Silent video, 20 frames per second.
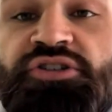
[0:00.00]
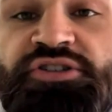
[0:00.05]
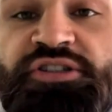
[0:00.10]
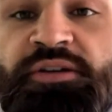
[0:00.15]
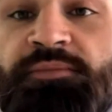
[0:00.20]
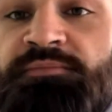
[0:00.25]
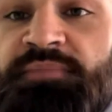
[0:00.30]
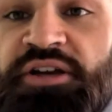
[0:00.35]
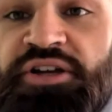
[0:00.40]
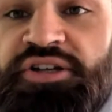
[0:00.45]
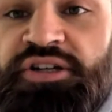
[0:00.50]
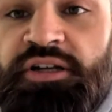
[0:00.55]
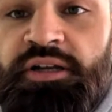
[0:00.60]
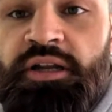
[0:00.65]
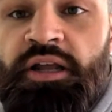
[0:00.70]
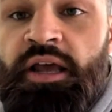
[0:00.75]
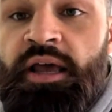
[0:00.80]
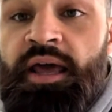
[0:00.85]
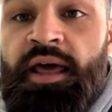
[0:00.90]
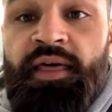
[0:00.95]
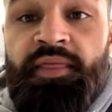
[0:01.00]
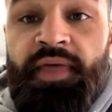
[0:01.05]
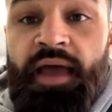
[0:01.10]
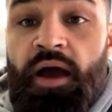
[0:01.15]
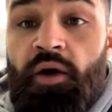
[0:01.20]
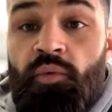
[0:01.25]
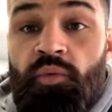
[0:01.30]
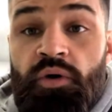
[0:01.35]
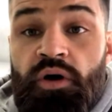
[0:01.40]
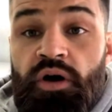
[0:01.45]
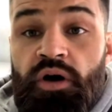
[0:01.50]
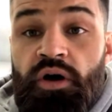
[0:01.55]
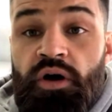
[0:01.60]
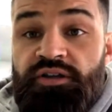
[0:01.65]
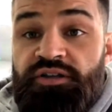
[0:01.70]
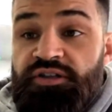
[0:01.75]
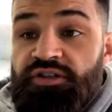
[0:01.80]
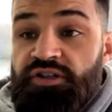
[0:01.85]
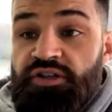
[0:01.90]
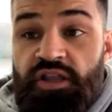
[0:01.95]
submission that
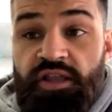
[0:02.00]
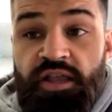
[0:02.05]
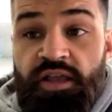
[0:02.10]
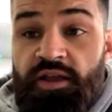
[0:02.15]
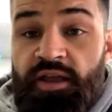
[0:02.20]
was